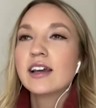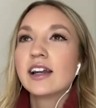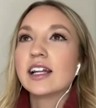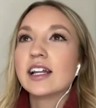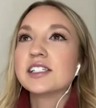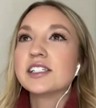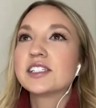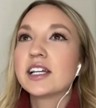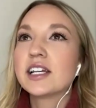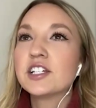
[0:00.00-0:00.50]

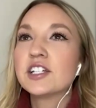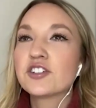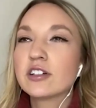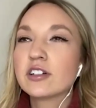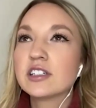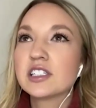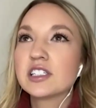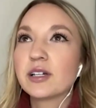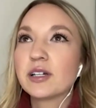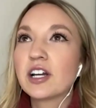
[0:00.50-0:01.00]
And I studied
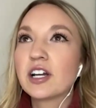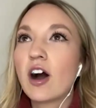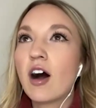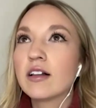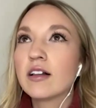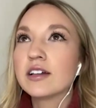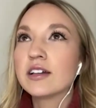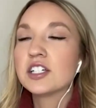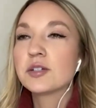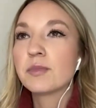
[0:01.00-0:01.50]
journalism in
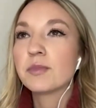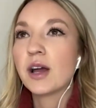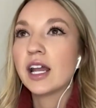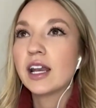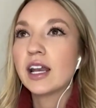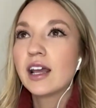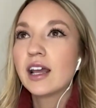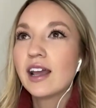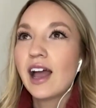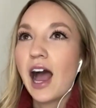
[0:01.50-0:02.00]
college,
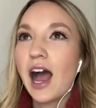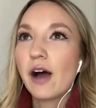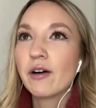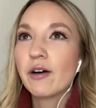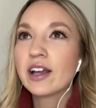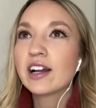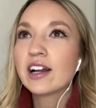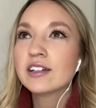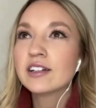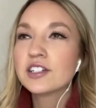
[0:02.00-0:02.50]
but how
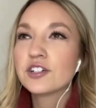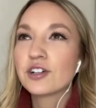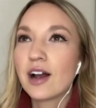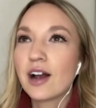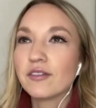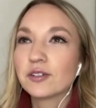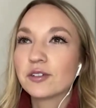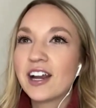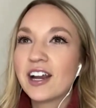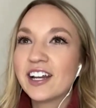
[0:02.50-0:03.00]
I got into
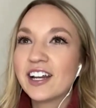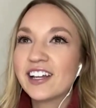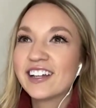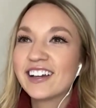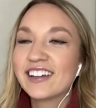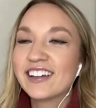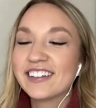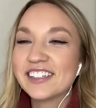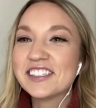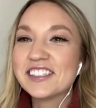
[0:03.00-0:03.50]
travel
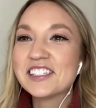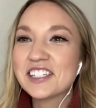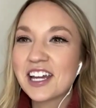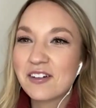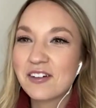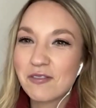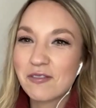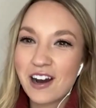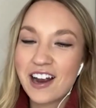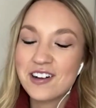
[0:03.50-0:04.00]
writing, this is
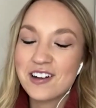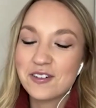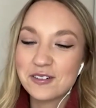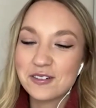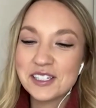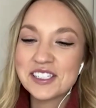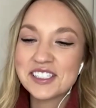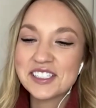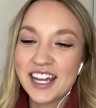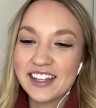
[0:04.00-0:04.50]
like where I
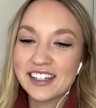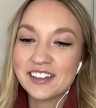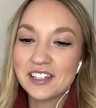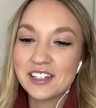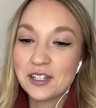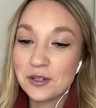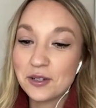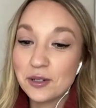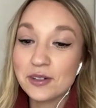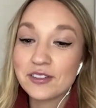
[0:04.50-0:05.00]
always say that
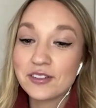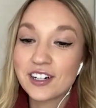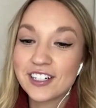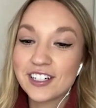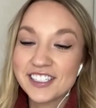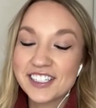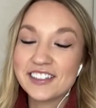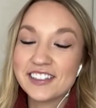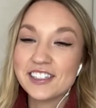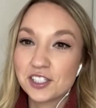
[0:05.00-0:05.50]
the
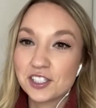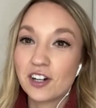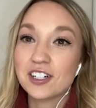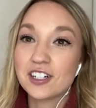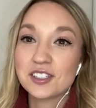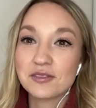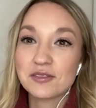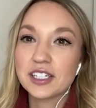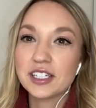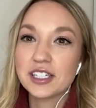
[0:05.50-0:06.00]
universe and the
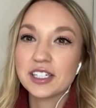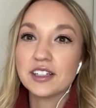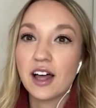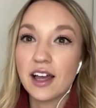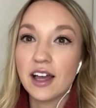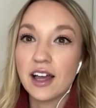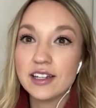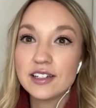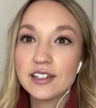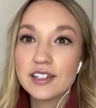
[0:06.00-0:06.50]
stars really
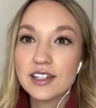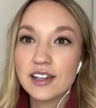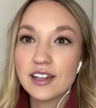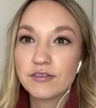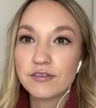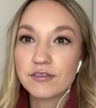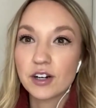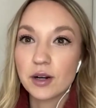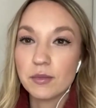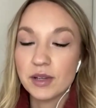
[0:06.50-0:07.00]
aligned
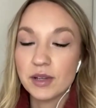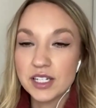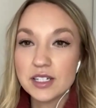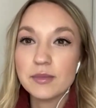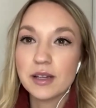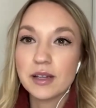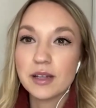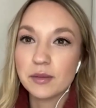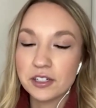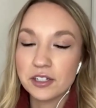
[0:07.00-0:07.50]
for me to
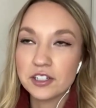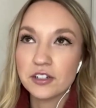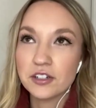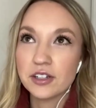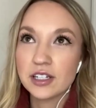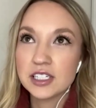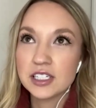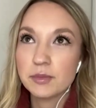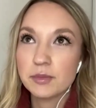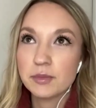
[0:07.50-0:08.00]
be able to do
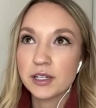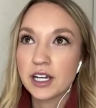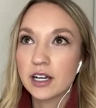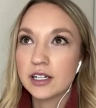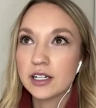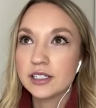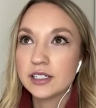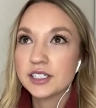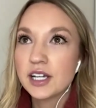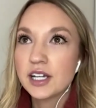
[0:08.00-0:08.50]
this,
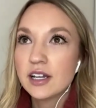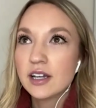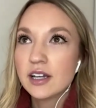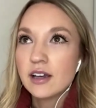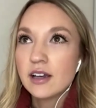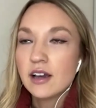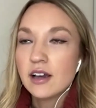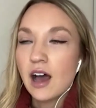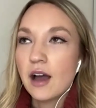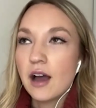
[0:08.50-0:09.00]
because
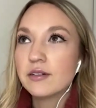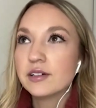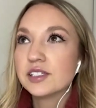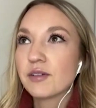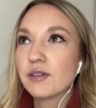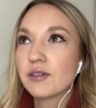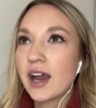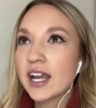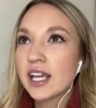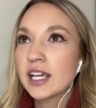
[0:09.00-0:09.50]
I
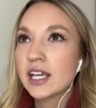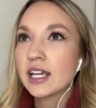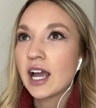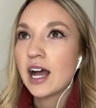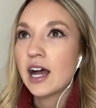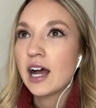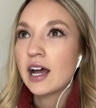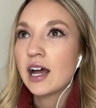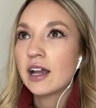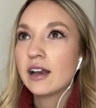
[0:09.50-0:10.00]
writing
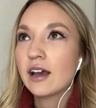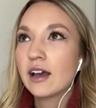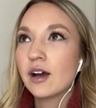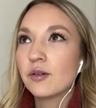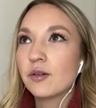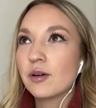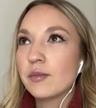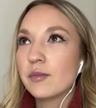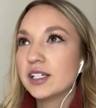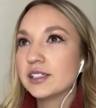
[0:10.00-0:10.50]
at a
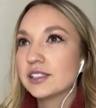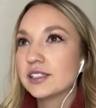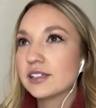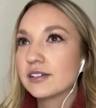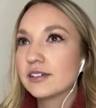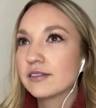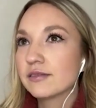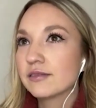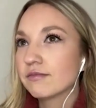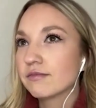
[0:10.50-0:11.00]
women's
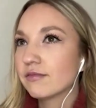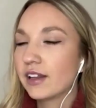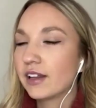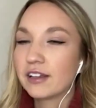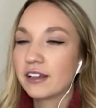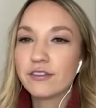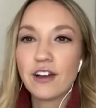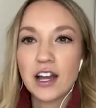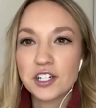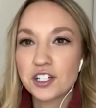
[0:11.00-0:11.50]

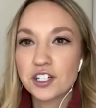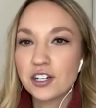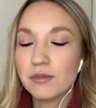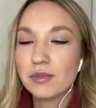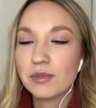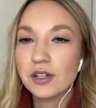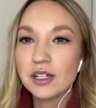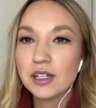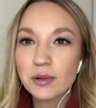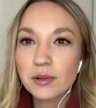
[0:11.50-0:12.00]
like fashion
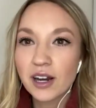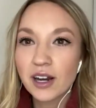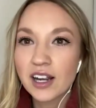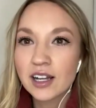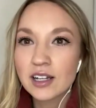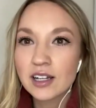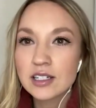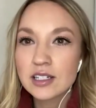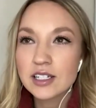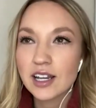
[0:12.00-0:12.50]
and beauty
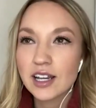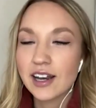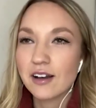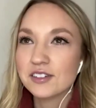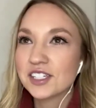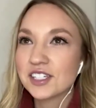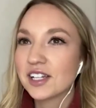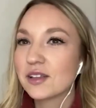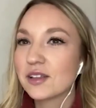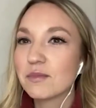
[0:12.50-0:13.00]
brand, and I
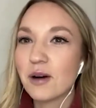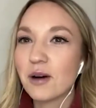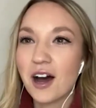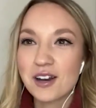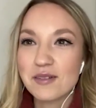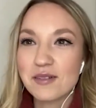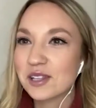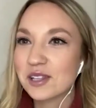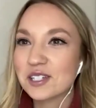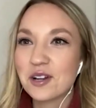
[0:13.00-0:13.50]
was at the
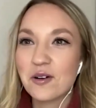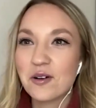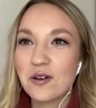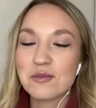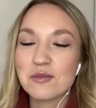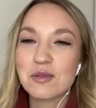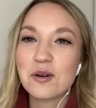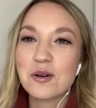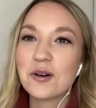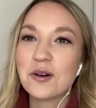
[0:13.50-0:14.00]
bottom of the
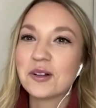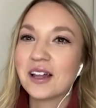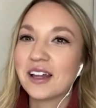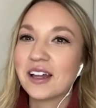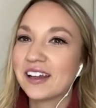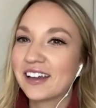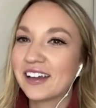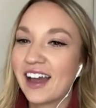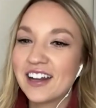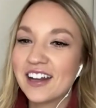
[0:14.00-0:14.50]
totem pole,
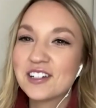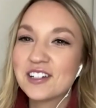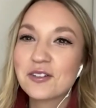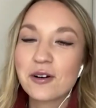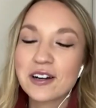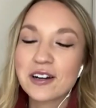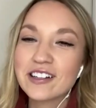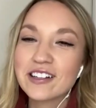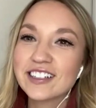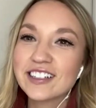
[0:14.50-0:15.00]
like
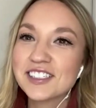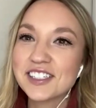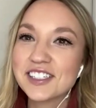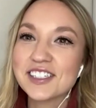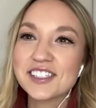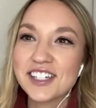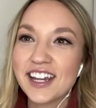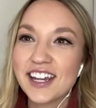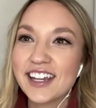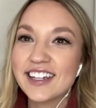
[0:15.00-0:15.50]
editorial
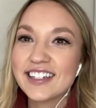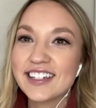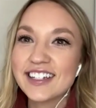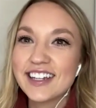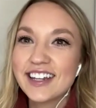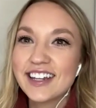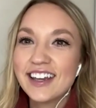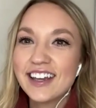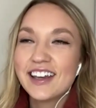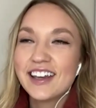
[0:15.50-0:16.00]
assistant.
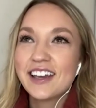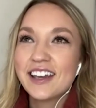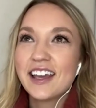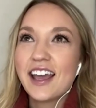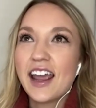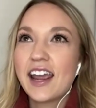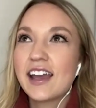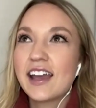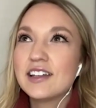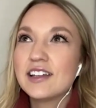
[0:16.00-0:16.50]

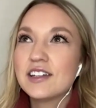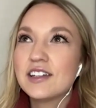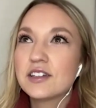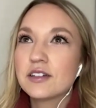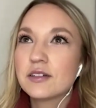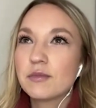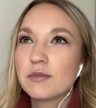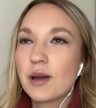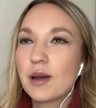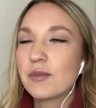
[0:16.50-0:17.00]
And
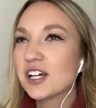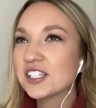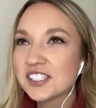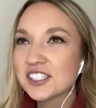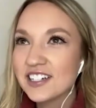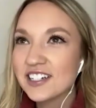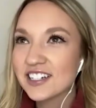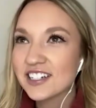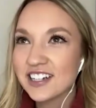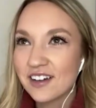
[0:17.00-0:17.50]
my boss
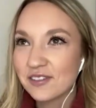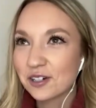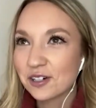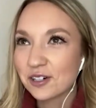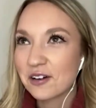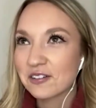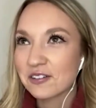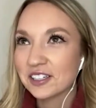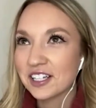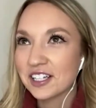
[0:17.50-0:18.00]
and I didn't have a
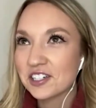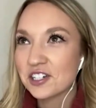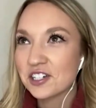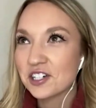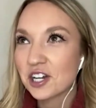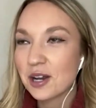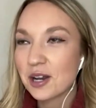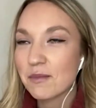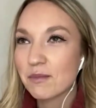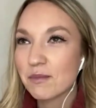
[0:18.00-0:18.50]
great
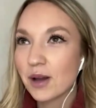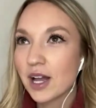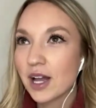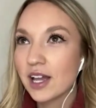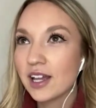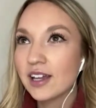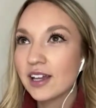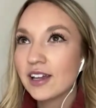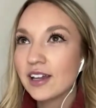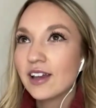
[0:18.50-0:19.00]
relationship,
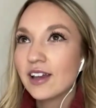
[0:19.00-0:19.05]
but